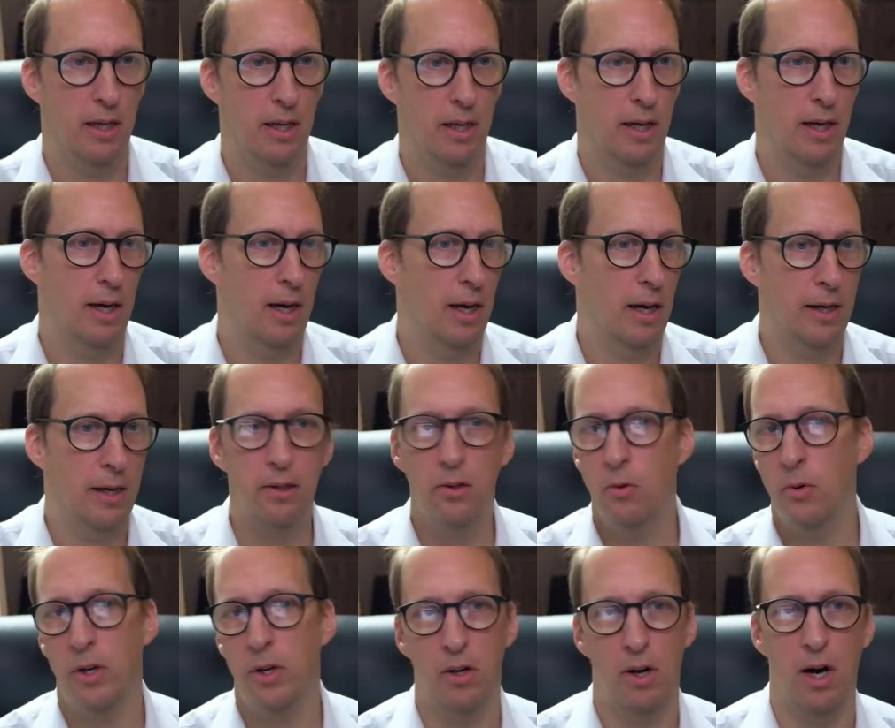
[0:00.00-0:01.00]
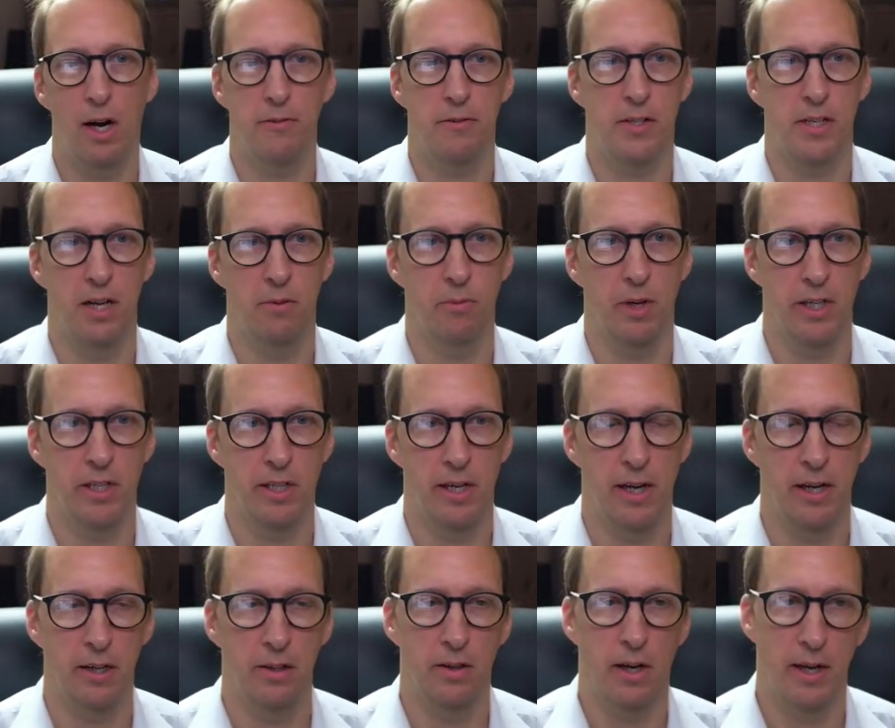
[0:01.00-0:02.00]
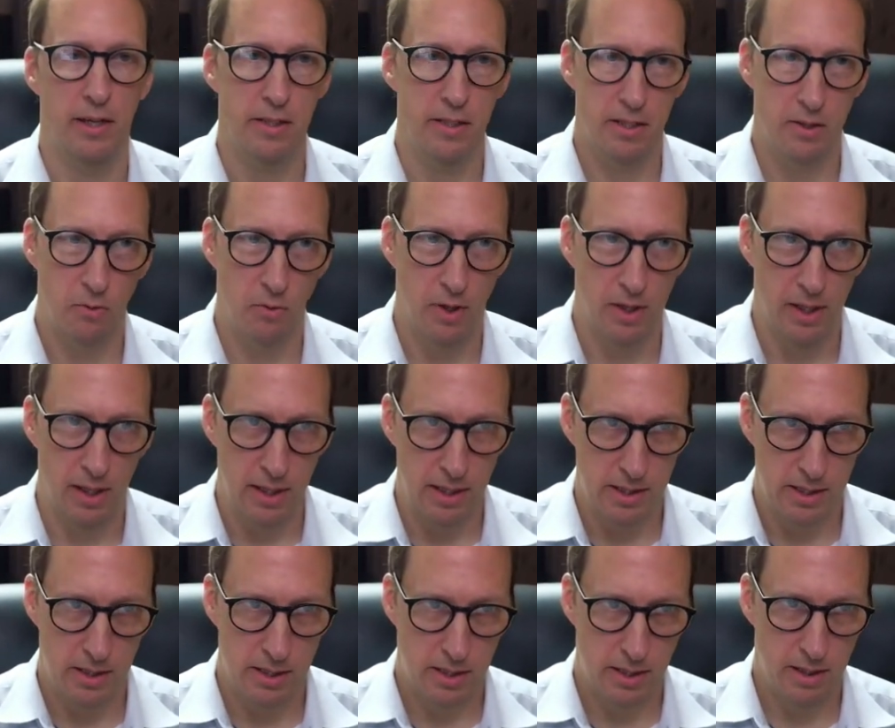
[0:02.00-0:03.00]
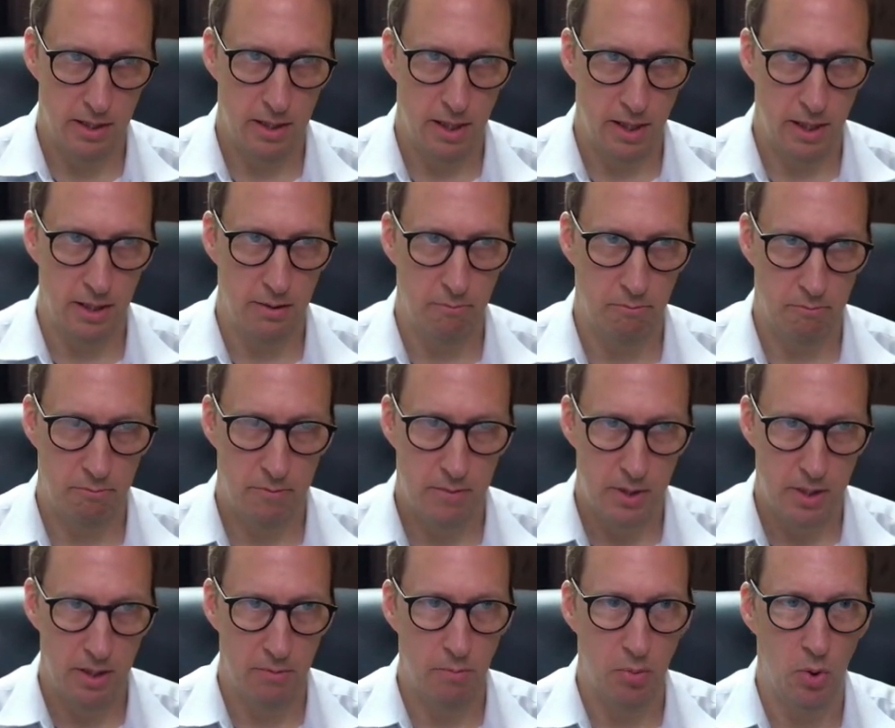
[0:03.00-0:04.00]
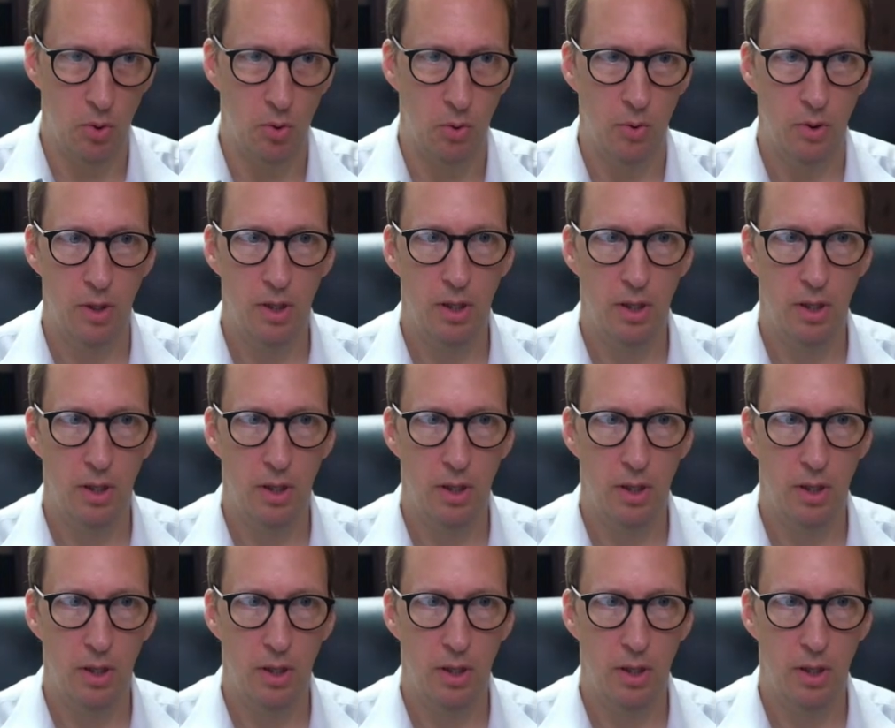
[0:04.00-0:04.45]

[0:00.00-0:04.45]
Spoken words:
I don't want to offset my shadow. I just want a simple